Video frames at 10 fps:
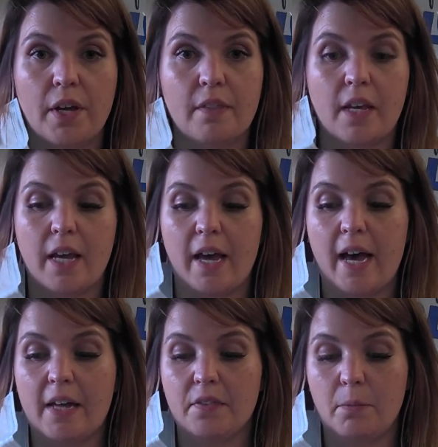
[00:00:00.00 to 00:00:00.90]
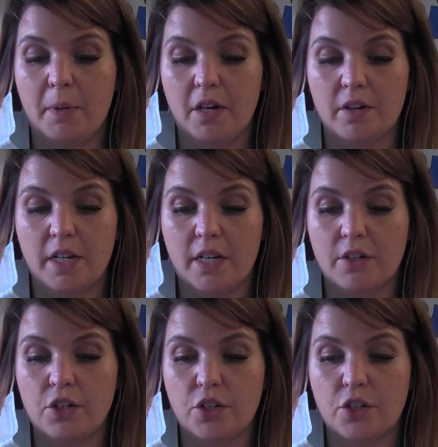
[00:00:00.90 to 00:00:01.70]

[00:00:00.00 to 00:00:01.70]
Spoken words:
and they had the period